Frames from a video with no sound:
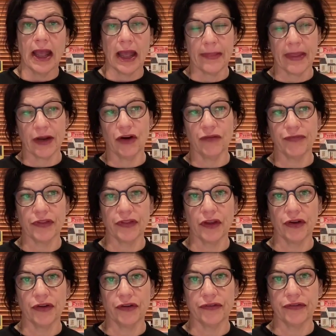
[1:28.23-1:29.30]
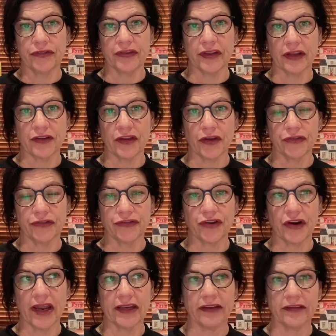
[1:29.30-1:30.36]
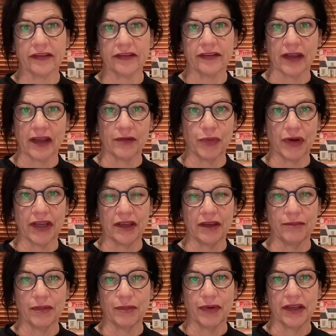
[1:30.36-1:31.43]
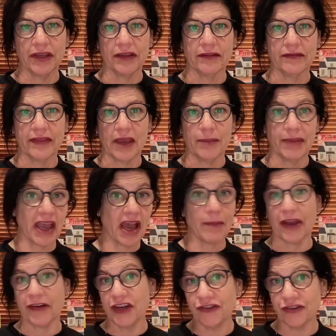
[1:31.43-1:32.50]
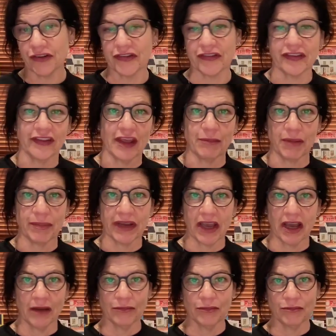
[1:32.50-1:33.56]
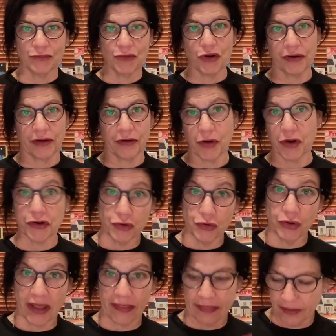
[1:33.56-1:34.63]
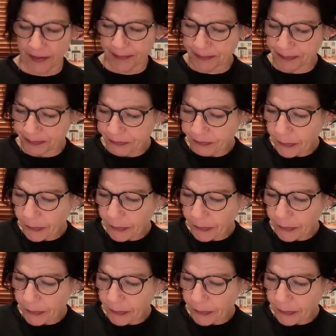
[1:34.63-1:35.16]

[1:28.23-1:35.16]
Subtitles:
And then often those traits, they become our interests, and then we become quote unquote good at them.